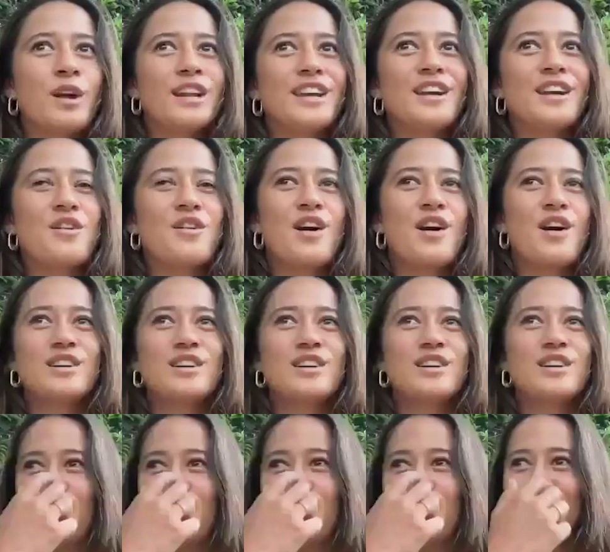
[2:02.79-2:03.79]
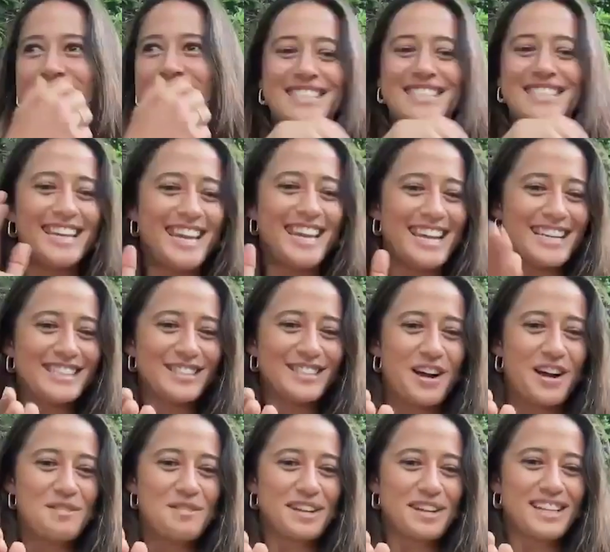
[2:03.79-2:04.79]
across the field and seeing
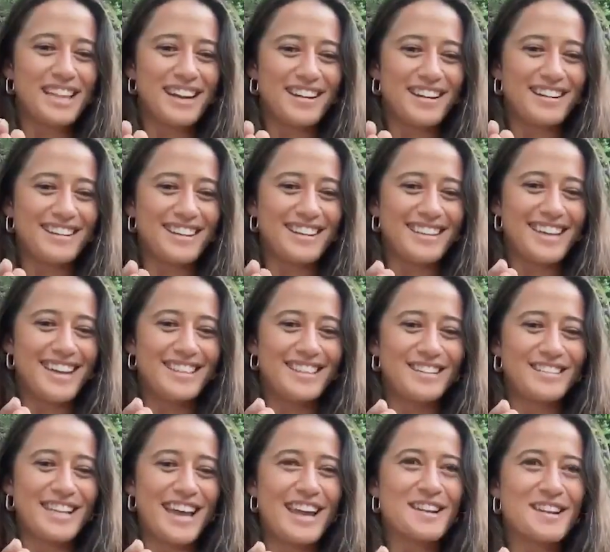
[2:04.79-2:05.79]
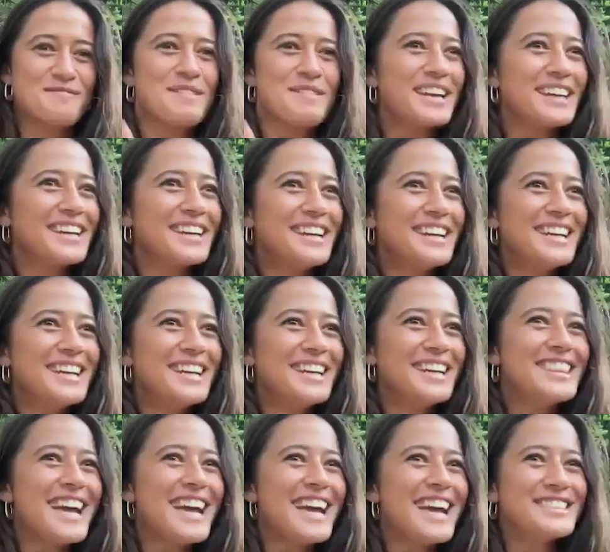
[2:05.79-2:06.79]
Zahn McClarnon on the other side of like
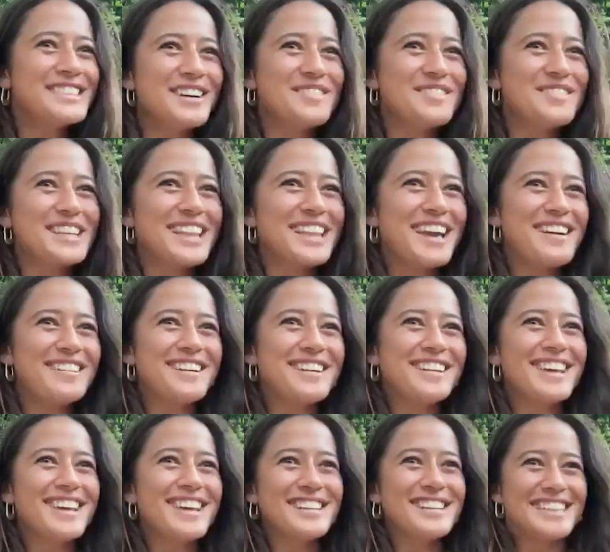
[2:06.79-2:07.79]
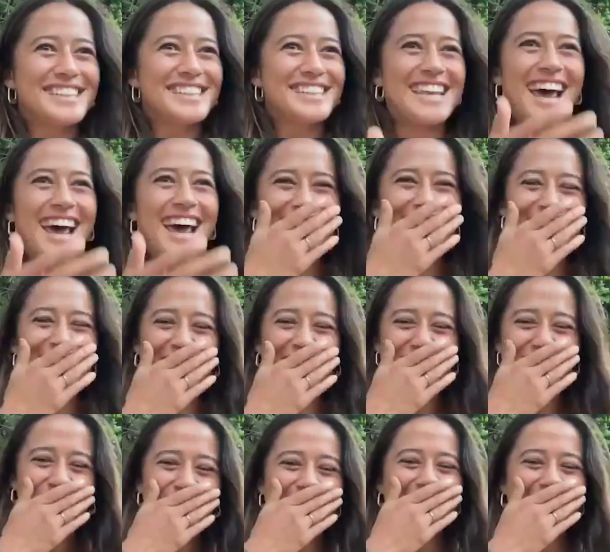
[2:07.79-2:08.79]
that's Zahn McClarnon on the other side of the
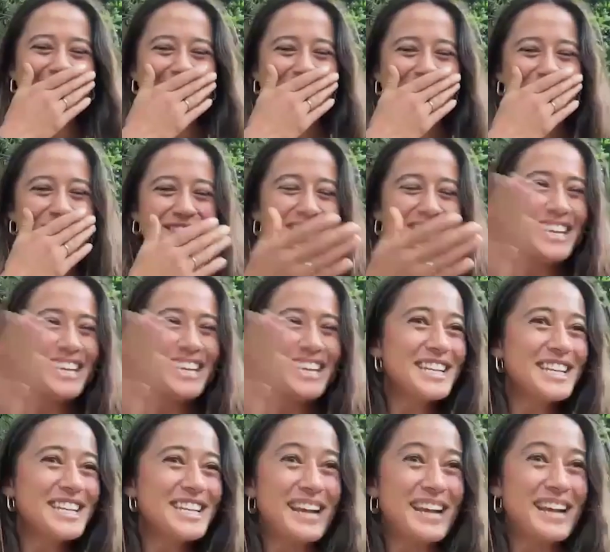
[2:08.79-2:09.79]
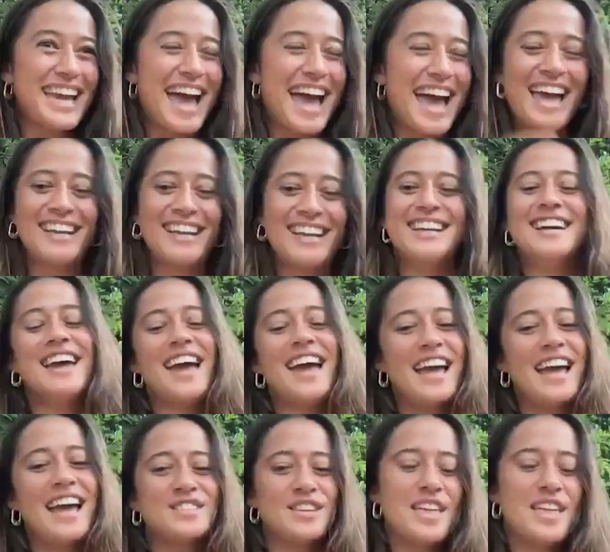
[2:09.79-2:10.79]
field. He's he's my dad. And
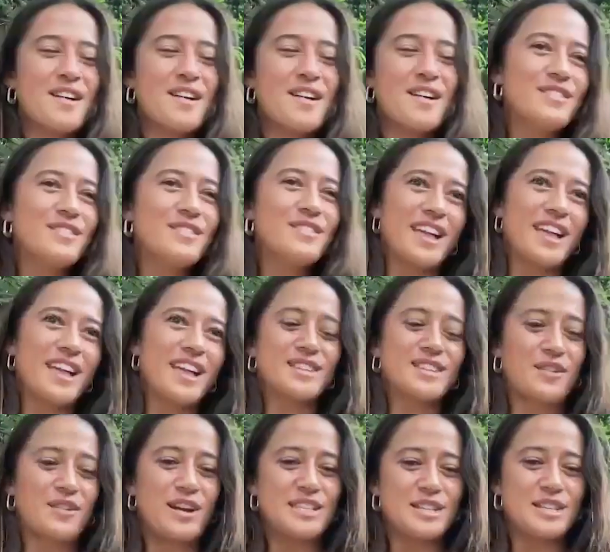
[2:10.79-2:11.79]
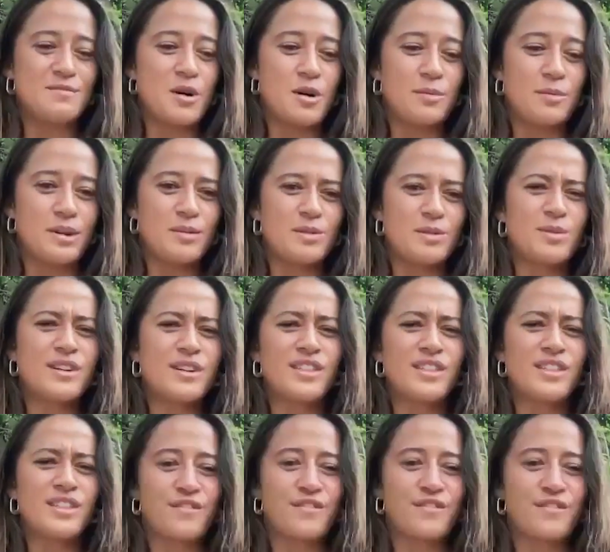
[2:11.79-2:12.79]
so that was a that was a crazy moment. It was one of the
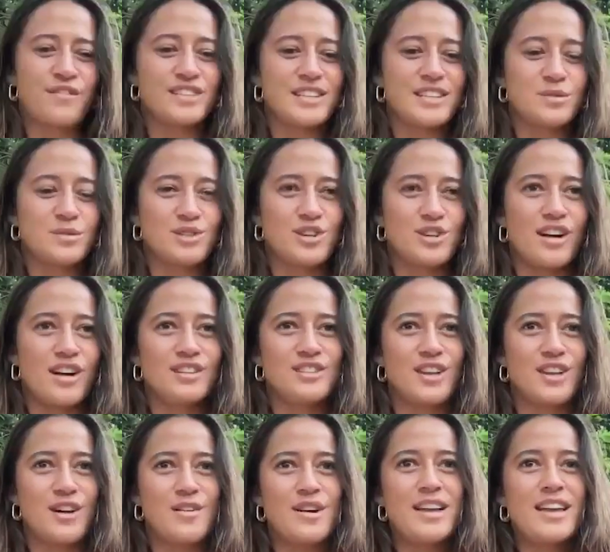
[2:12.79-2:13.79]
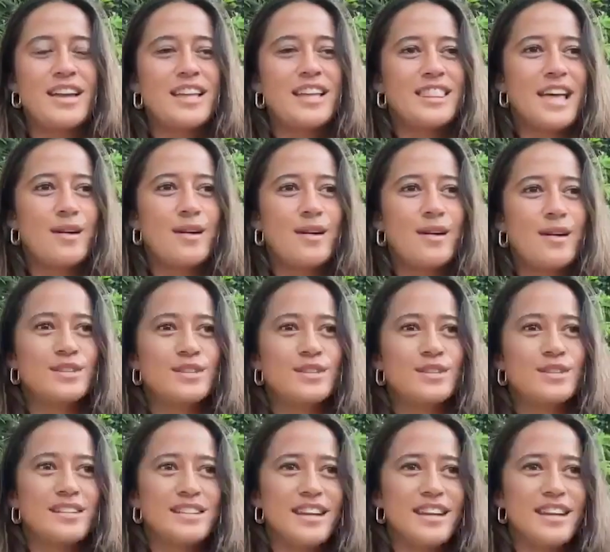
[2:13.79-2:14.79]
first days we shot. So that was a
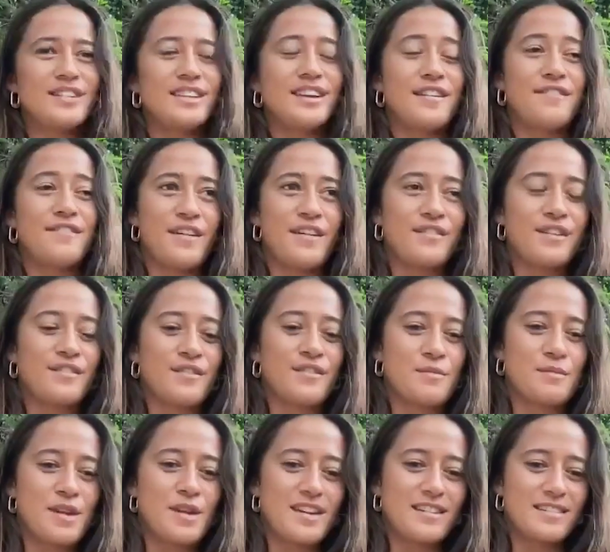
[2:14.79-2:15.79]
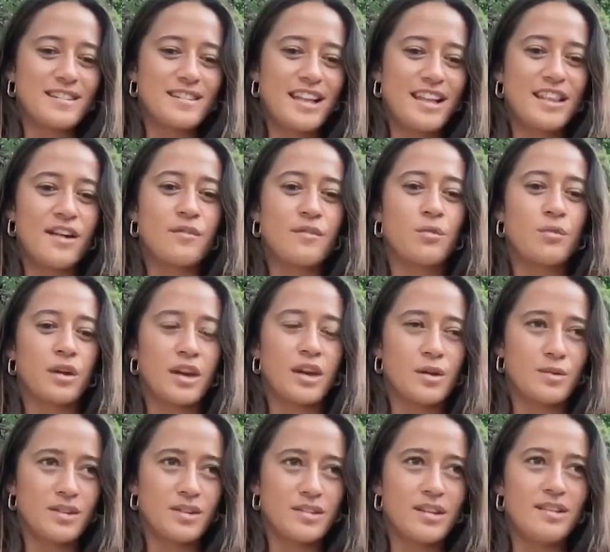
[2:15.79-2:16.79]
definitely a favorite for me. I love working
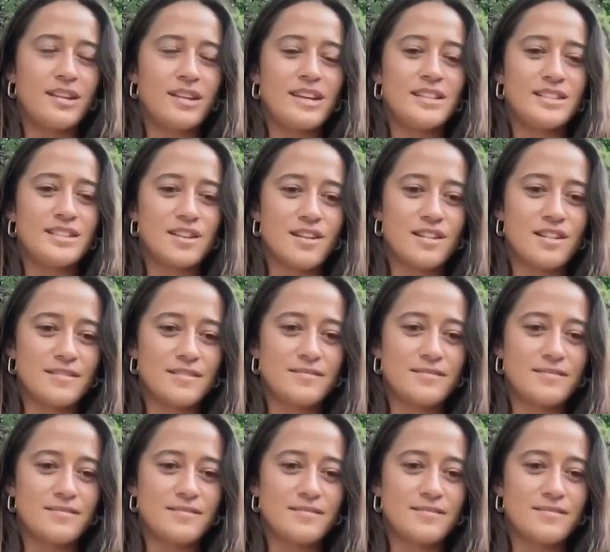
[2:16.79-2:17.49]
with Lily and Zahn.